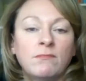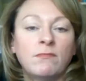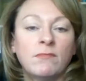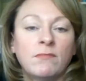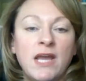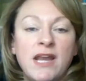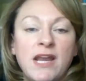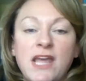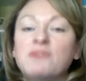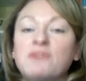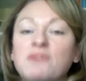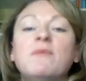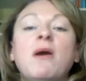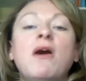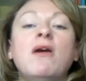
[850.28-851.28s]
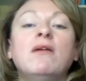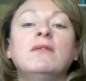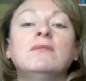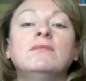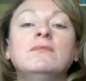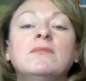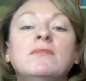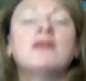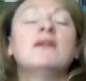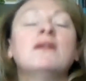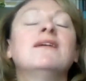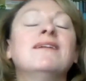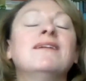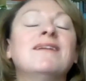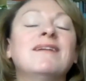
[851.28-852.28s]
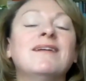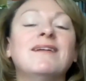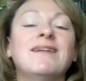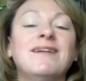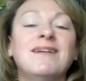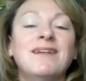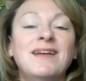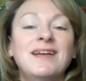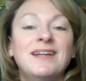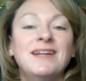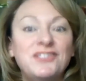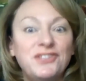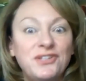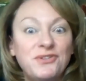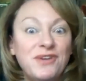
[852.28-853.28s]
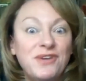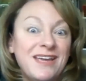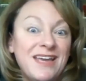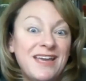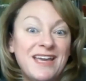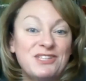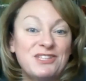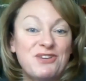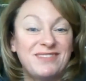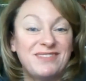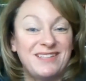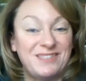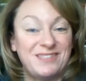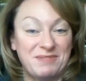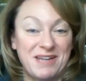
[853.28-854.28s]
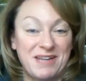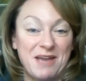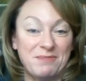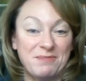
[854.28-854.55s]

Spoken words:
And I use them all. Because it can get lonely sometimes,